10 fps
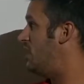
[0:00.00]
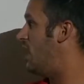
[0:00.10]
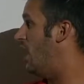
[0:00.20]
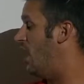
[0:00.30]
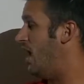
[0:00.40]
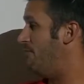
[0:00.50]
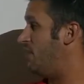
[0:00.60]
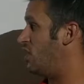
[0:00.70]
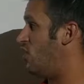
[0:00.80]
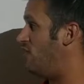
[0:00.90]
I'm going to
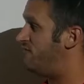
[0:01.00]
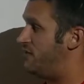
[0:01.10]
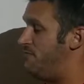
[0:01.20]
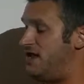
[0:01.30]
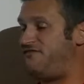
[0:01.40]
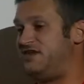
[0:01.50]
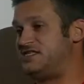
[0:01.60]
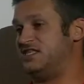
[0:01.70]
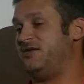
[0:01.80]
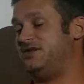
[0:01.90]
go over the benefits
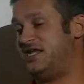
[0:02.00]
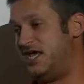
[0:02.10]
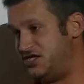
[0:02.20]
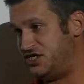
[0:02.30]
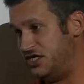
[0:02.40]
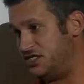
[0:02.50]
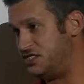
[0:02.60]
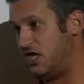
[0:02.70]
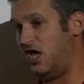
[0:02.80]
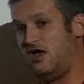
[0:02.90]
and limitations
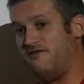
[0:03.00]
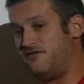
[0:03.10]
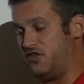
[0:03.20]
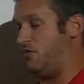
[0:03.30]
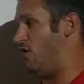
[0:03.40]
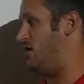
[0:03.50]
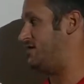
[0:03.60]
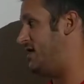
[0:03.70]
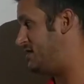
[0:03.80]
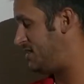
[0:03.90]
of the
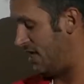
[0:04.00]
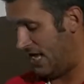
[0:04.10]
process,